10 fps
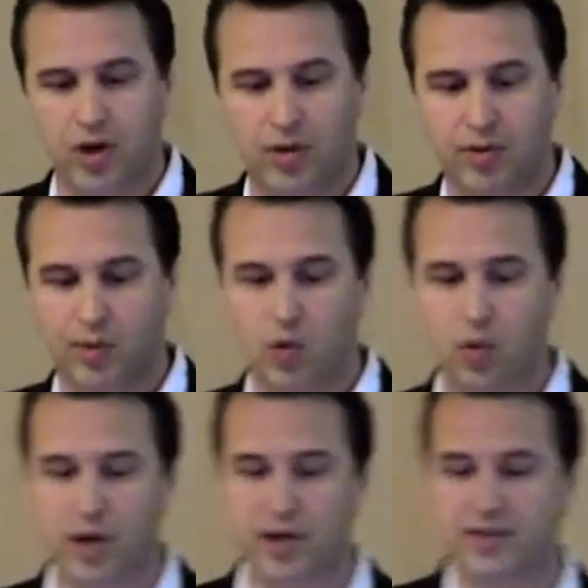You know, number
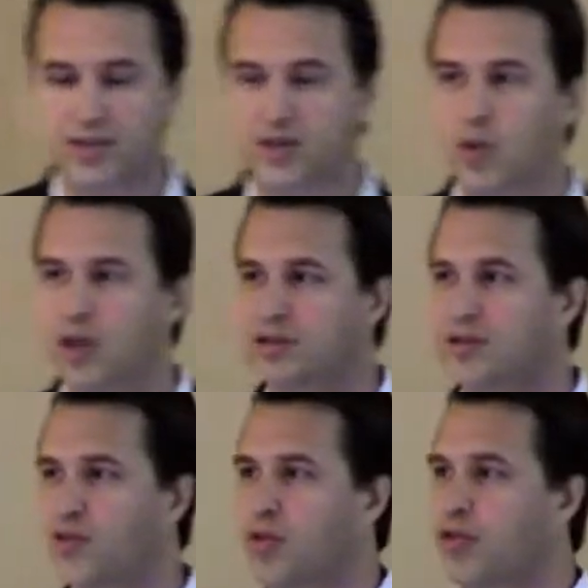one, it's, it's a
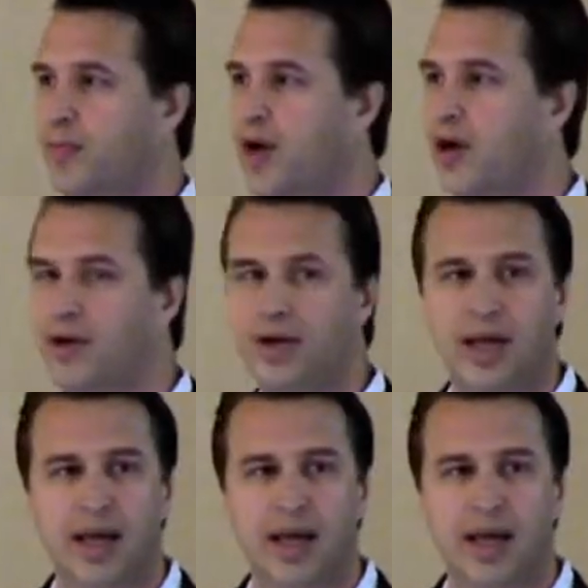relative worth or merit.